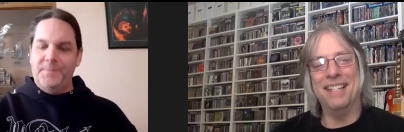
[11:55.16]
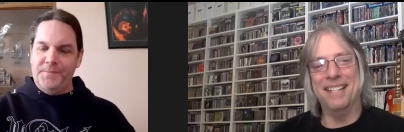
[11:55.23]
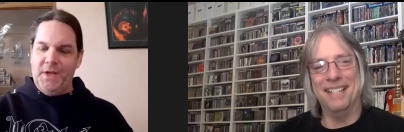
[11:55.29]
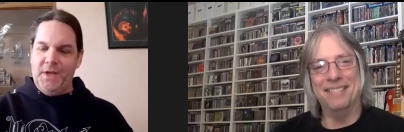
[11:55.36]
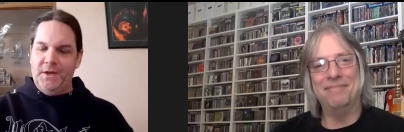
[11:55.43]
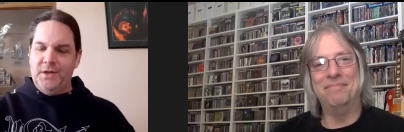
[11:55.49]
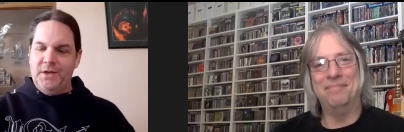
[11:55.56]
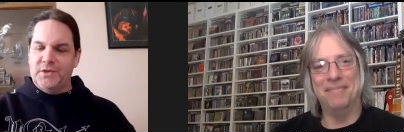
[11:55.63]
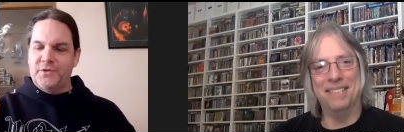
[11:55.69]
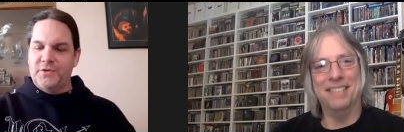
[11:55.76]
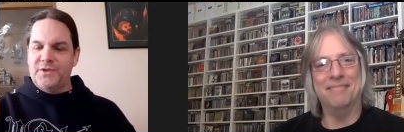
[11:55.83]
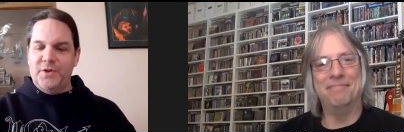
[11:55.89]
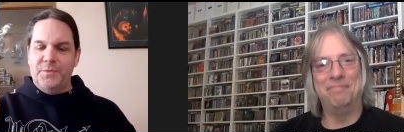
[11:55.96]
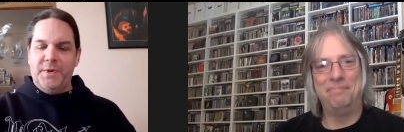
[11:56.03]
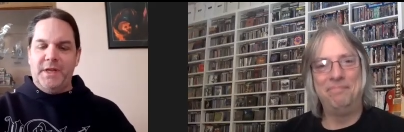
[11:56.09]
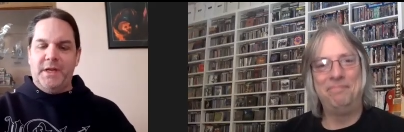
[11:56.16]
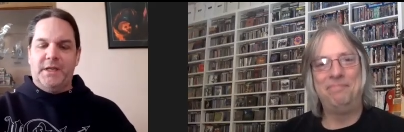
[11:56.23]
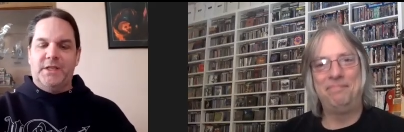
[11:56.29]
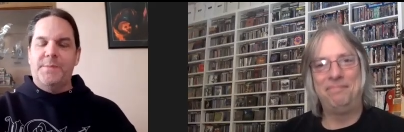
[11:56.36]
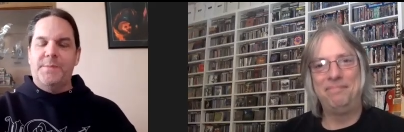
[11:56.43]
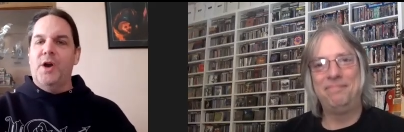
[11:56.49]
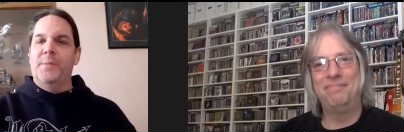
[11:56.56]
Speaker 1: Yeah. So there's a little bit of
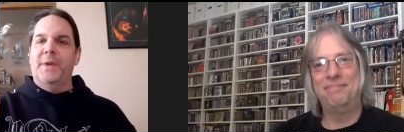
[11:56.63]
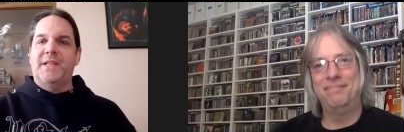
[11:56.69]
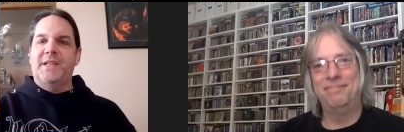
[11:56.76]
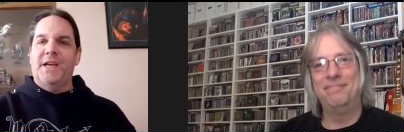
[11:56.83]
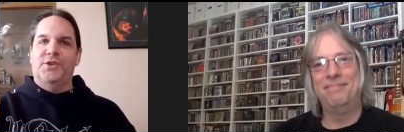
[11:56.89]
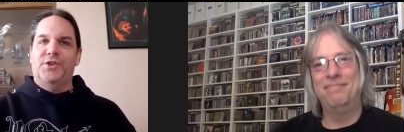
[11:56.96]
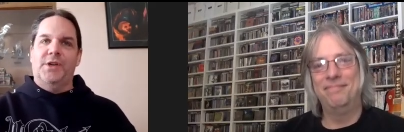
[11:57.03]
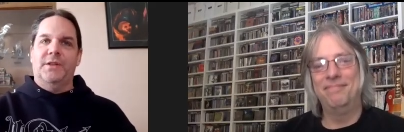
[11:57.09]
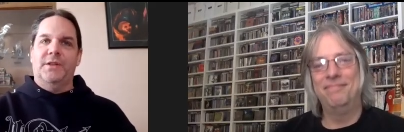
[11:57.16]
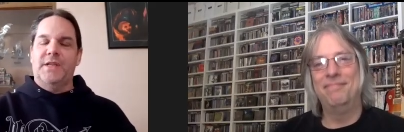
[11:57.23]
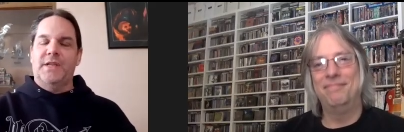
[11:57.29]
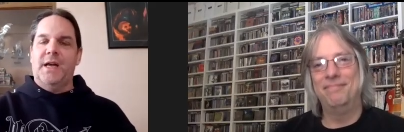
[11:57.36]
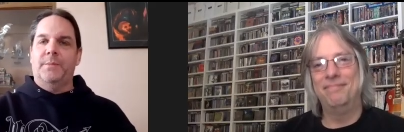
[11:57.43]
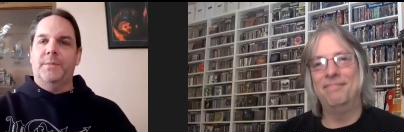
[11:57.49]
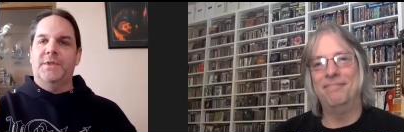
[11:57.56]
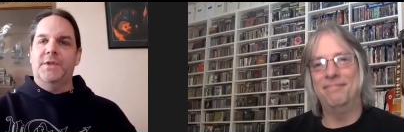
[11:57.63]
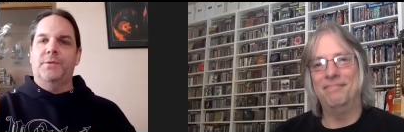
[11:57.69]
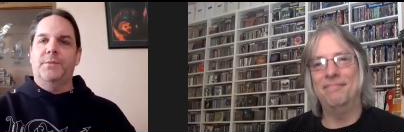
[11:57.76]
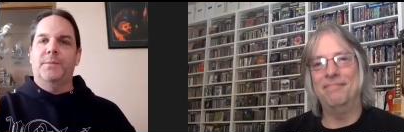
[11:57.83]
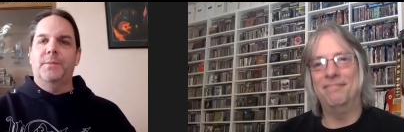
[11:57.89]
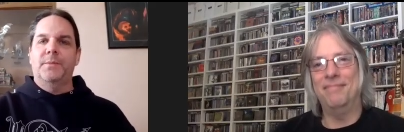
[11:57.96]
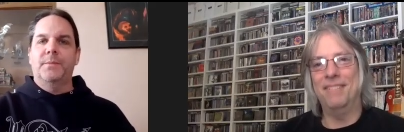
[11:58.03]
experimentation on this album too.
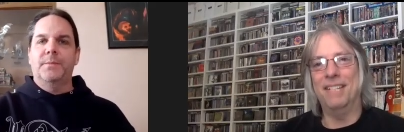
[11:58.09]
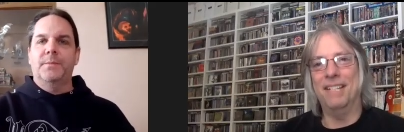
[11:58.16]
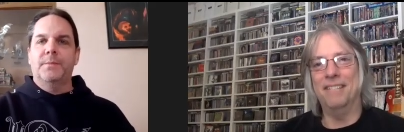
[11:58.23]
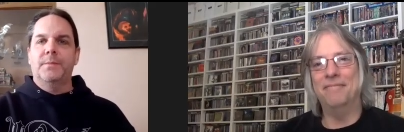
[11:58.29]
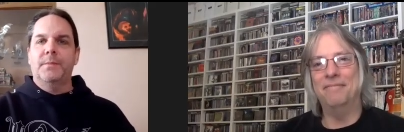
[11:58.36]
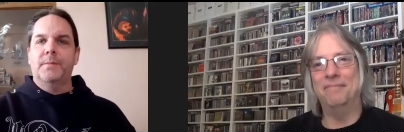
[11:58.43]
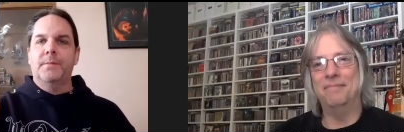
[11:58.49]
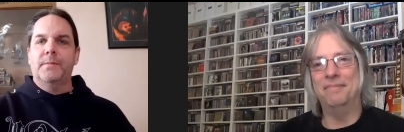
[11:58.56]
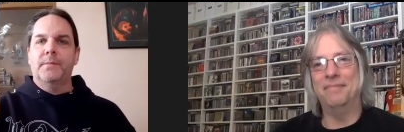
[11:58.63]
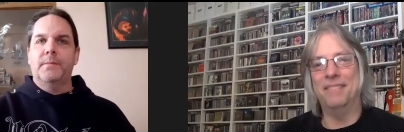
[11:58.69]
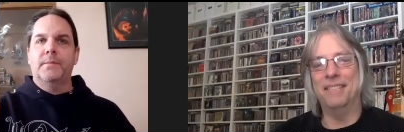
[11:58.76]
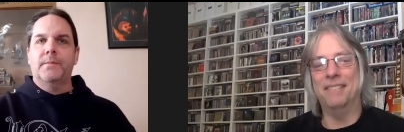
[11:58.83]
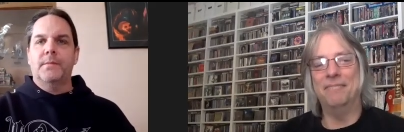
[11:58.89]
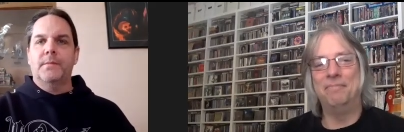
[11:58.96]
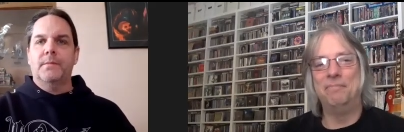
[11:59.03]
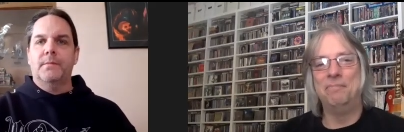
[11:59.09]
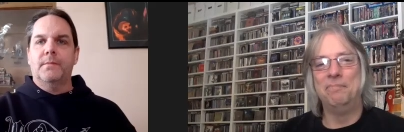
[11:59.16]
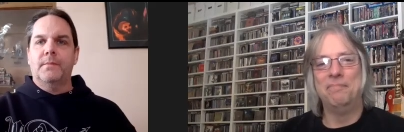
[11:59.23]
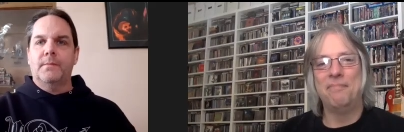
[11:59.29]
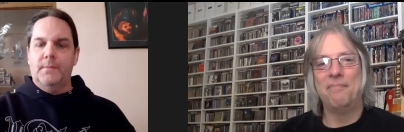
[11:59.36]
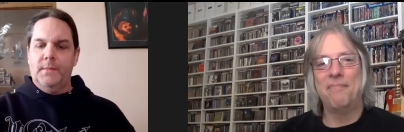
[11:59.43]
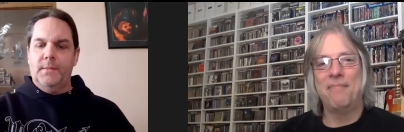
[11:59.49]
Speaker 2: Yeah. Yeah.
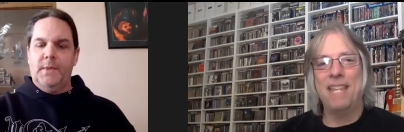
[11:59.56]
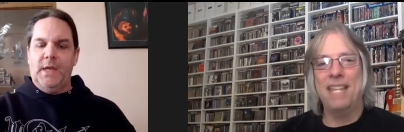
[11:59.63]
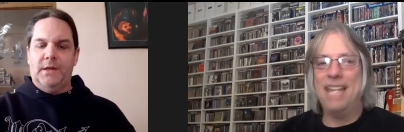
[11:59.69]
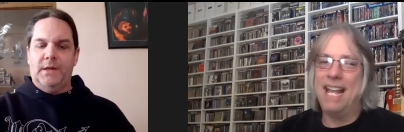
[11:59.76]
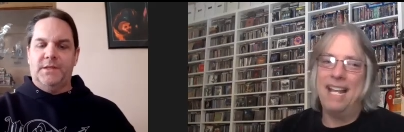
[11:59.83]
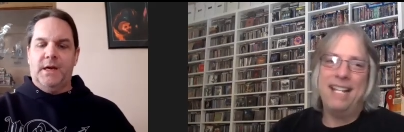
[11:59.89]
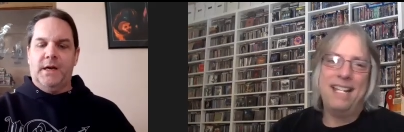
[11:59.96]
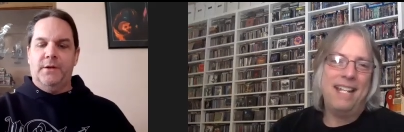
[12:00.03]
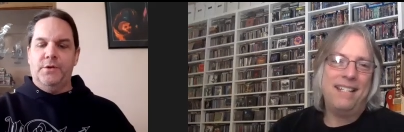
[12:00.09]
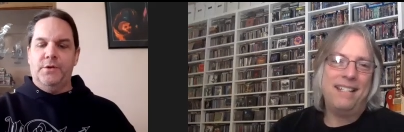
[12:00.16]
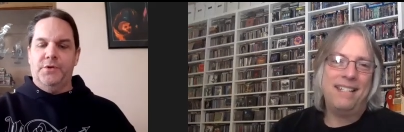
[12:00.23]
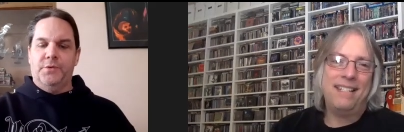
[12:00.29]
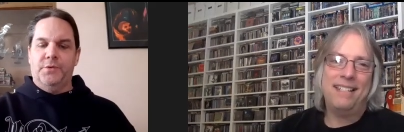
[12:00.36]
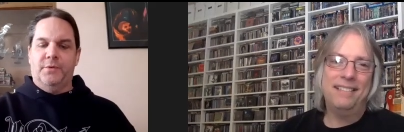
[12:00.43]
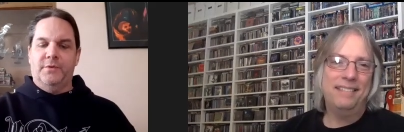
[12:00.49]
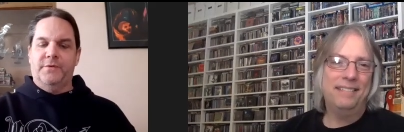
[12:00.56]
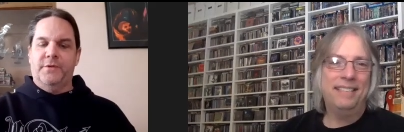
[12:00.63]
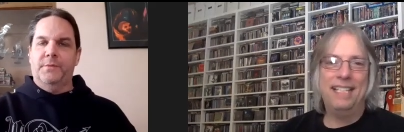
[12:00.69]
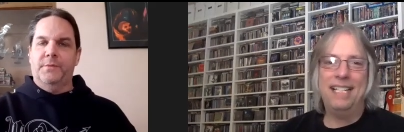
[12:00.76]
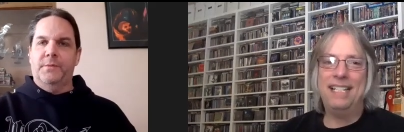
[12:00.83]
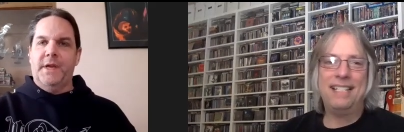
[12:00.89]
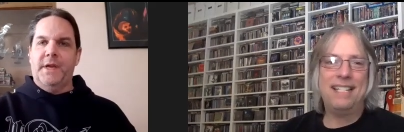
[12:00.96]
Speaker 1: Outside yeah, it's, usual
Speaker 2: for
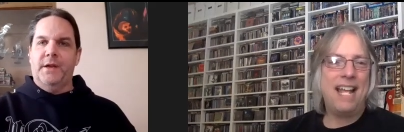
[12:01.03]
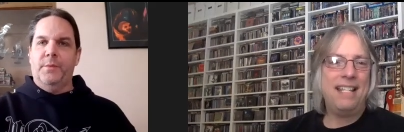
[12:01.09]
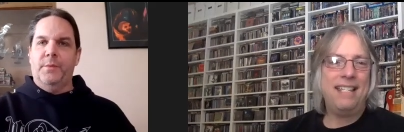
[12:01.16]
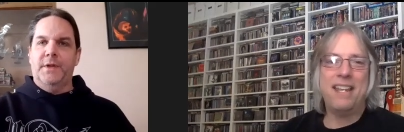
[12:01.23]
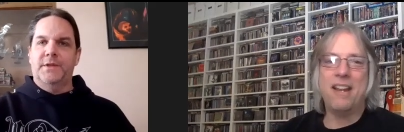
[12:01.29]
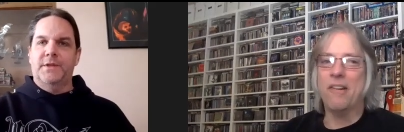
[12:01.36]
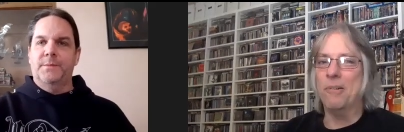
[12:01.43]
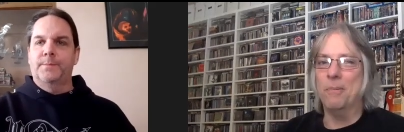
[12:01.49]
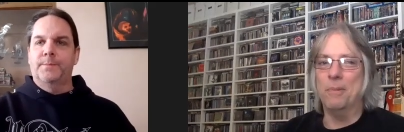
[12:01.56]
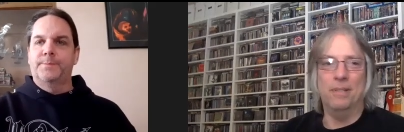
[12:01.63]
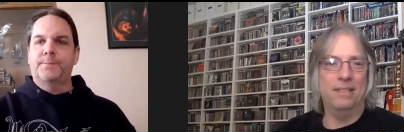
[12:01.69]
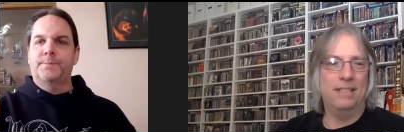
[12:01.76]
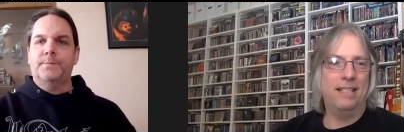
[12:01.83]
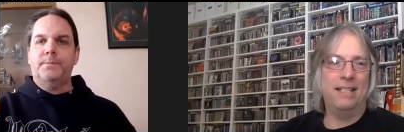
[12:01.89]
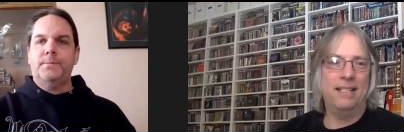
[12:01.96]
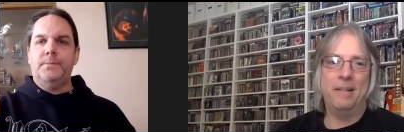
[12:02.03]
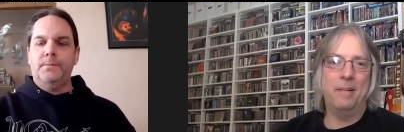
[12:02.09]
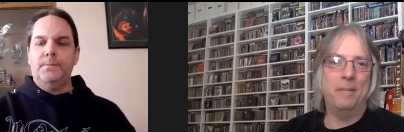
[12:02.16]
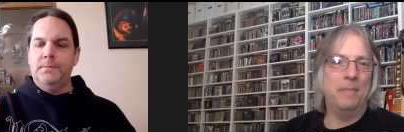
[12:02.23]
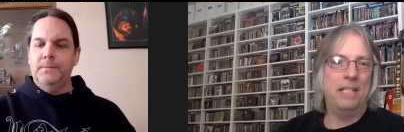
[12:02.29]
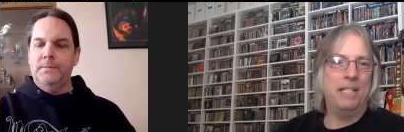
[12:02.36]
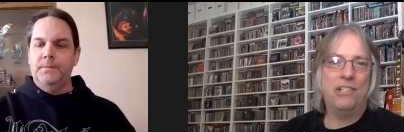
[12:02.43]
it's not terrible.
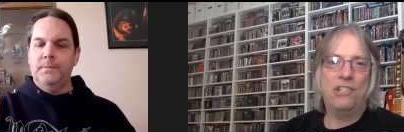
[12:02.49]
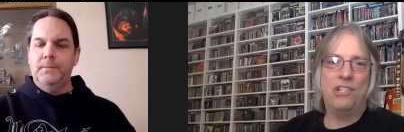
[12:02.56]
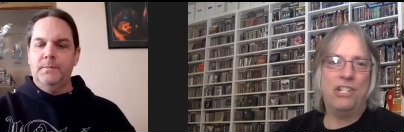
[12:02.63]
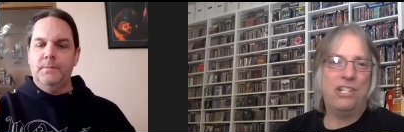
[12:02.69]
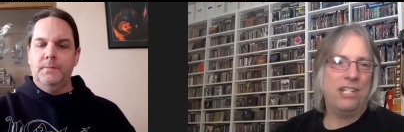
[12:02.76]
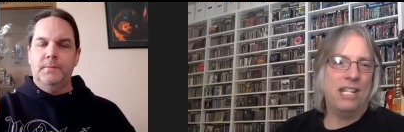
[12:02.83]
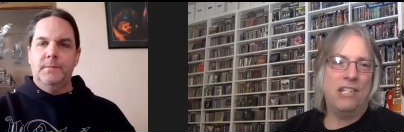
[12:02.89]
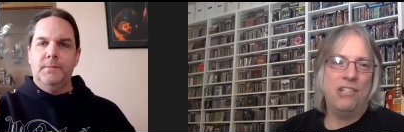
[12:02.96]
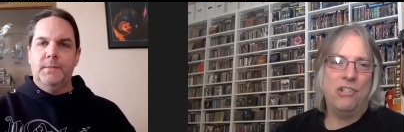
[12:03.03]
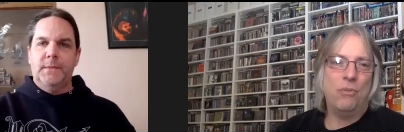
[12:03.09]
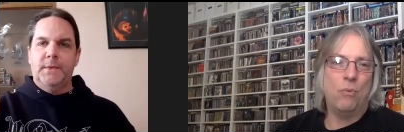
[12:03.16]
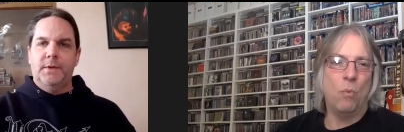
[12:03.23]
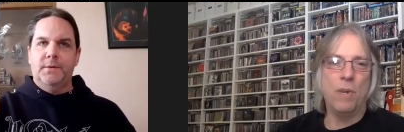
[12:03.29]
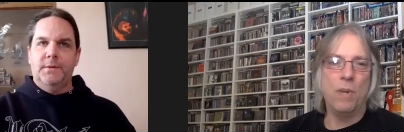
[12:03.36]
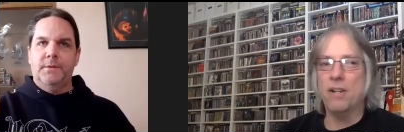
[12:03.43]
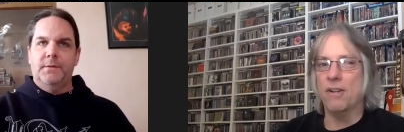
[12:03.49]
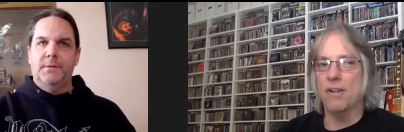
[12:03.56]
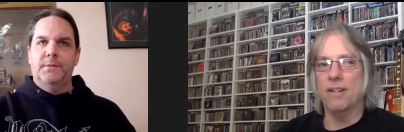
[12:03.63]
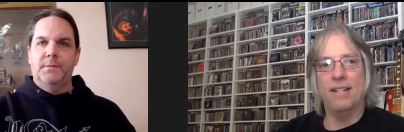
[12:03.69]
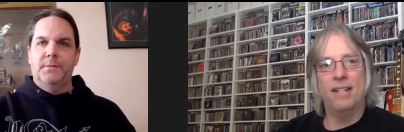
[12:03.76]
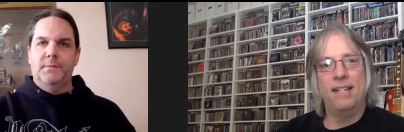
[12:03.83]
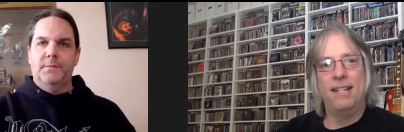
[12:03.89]
Um, it's just it's just weird.